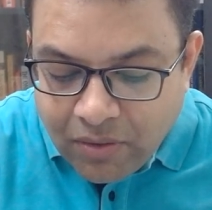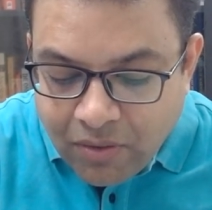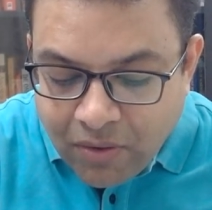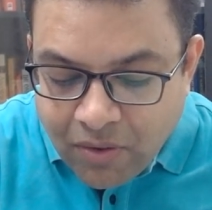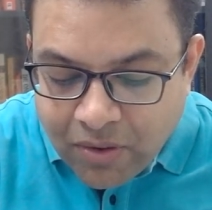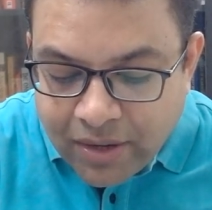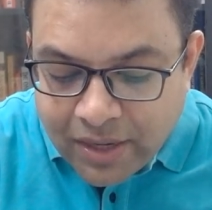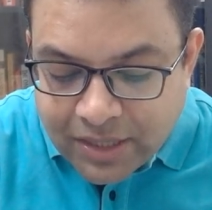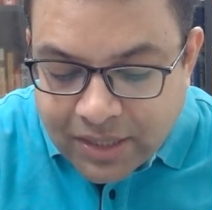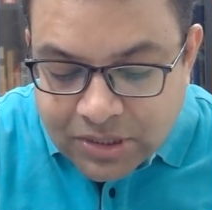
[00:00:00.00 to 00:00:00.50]

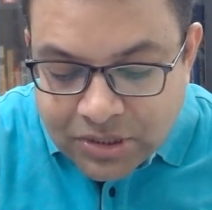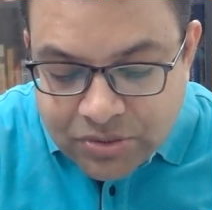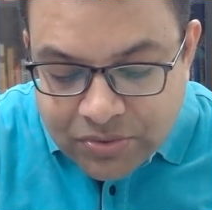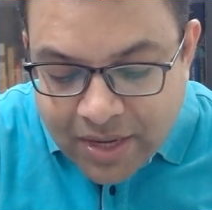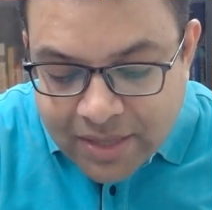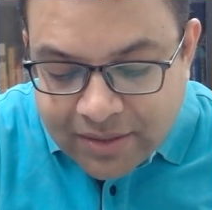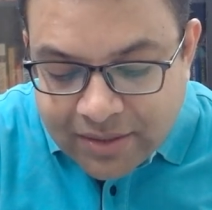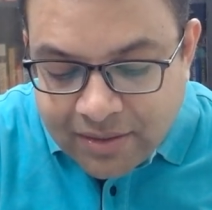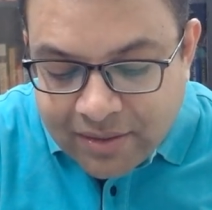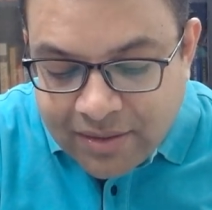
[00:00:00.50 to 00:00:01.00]
or
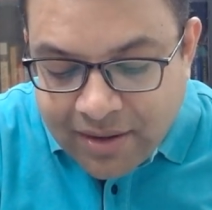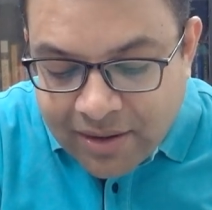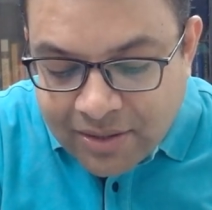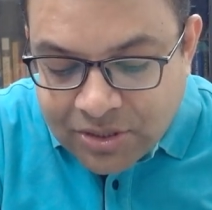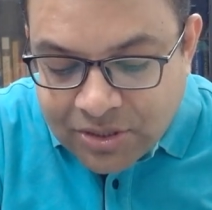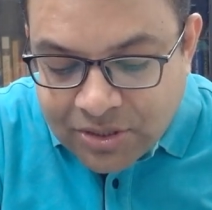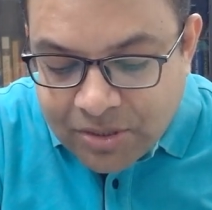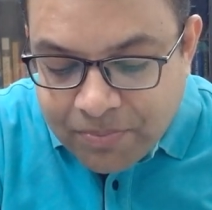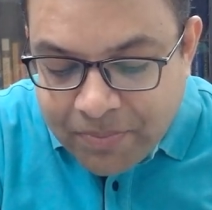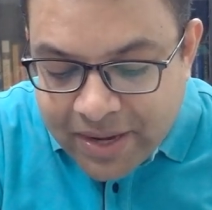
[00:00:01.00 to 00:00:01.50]
extract a
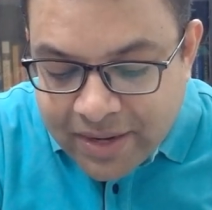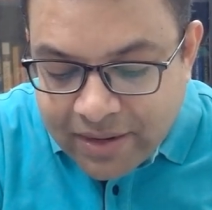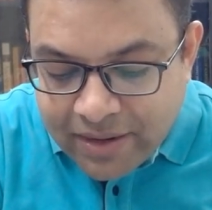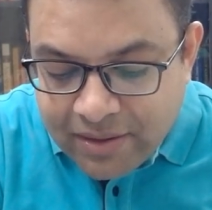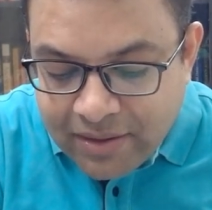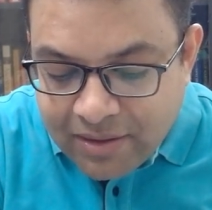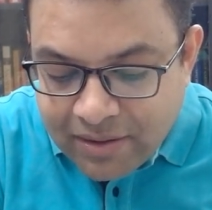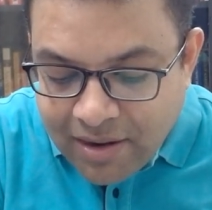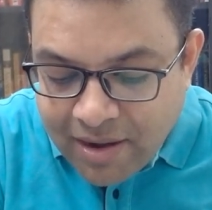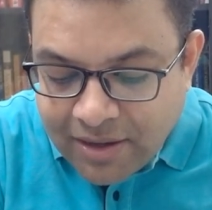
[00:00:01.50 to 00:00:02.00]
larger peg
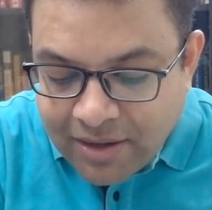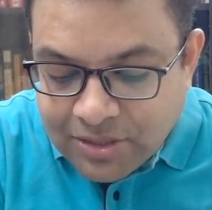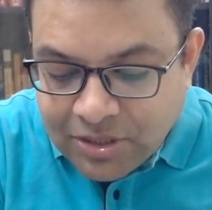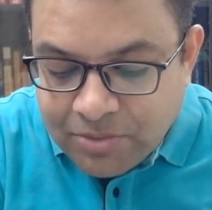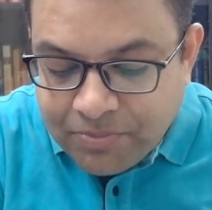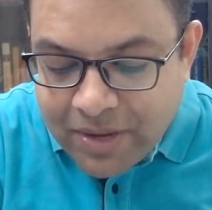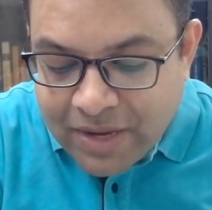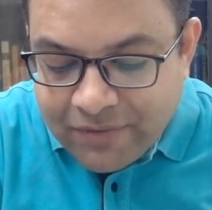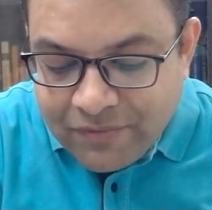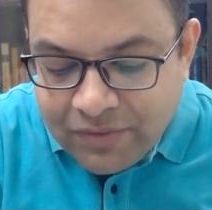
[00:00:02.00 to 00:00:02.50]

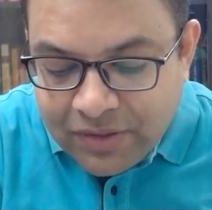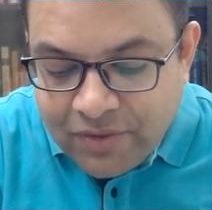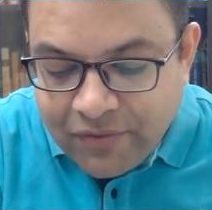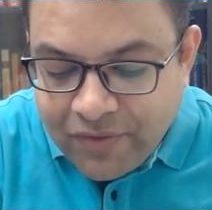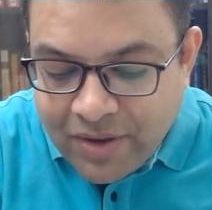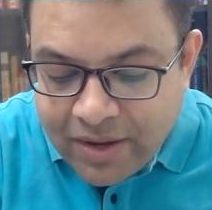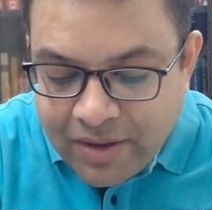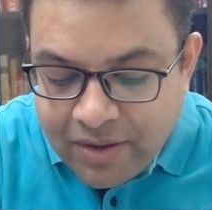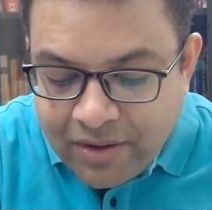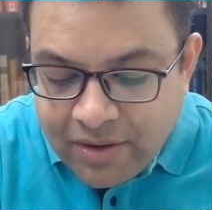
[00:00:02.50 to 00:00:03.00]
with
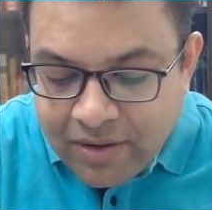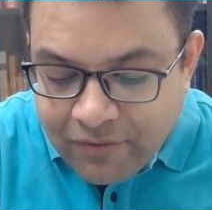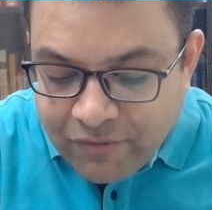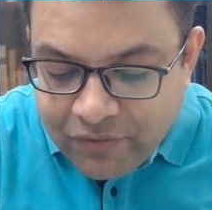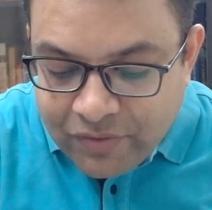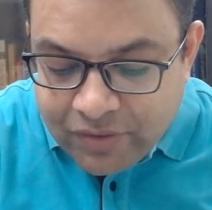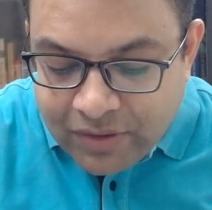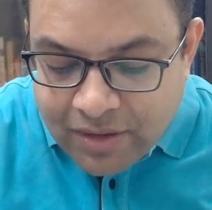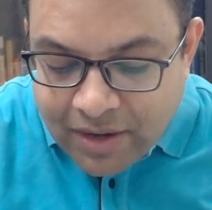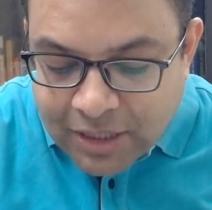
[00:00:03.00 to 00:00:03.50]

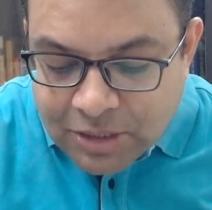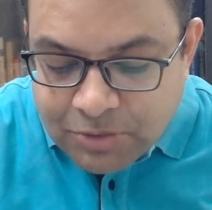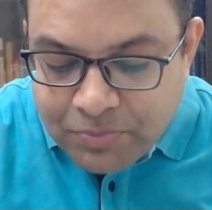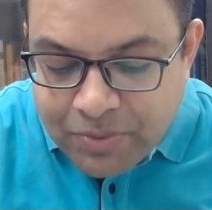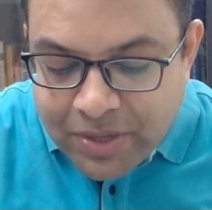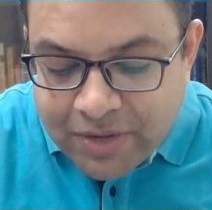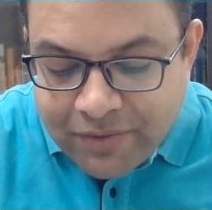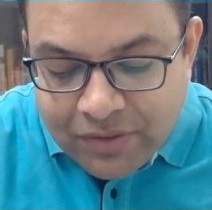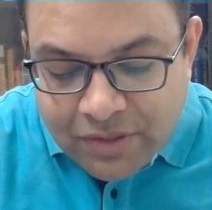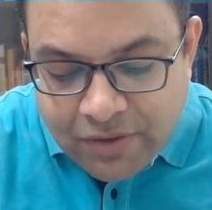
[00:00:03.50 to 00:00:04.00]

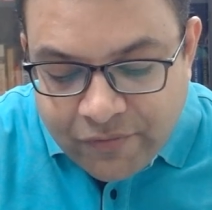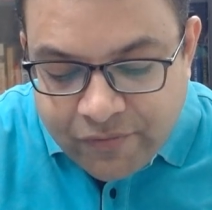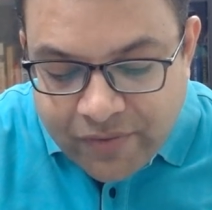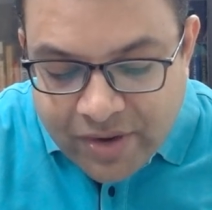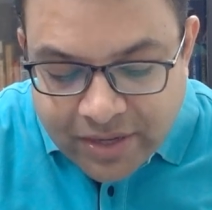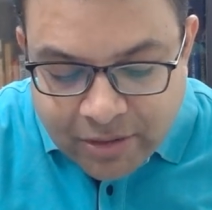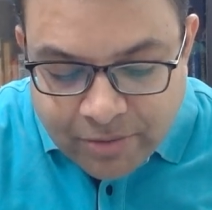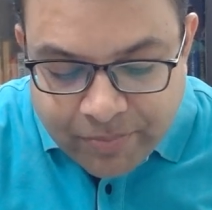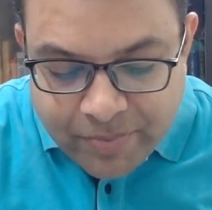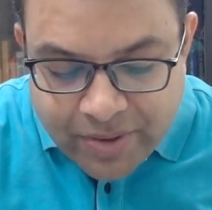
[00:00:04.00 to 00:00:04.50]
a
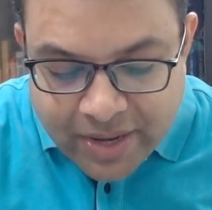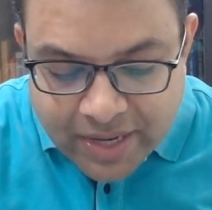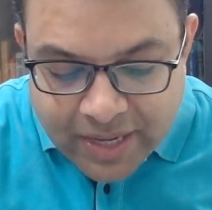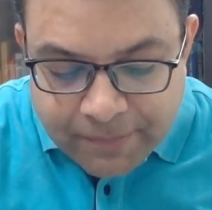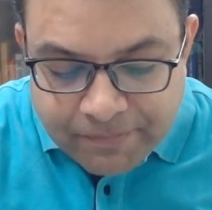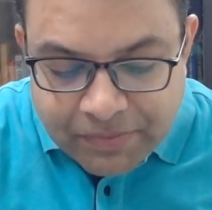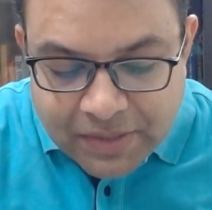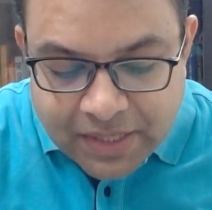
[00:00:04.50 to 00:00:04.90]
finer peg.